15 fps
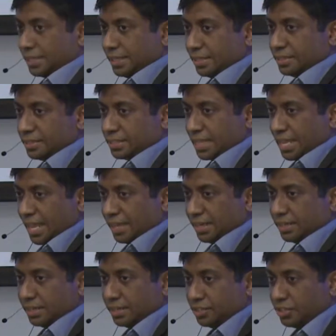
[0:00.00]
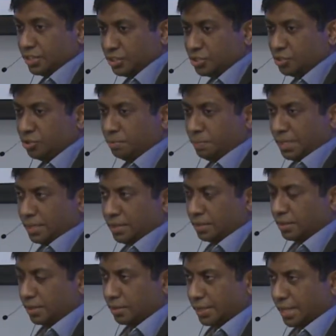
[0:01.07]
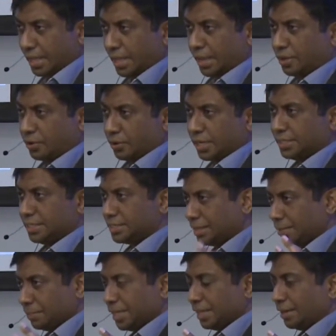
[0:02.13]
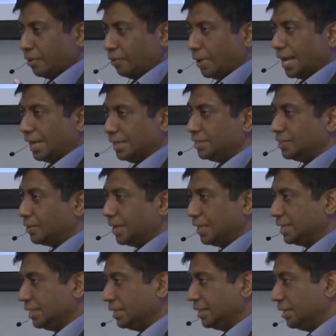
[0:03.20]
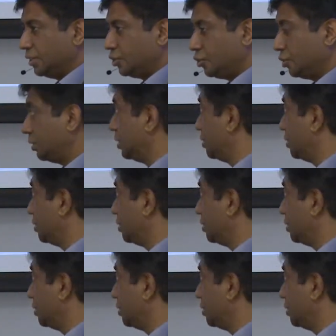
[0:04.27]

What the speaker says: is, and it should be, okay, I corrected something and I ran it, right? It should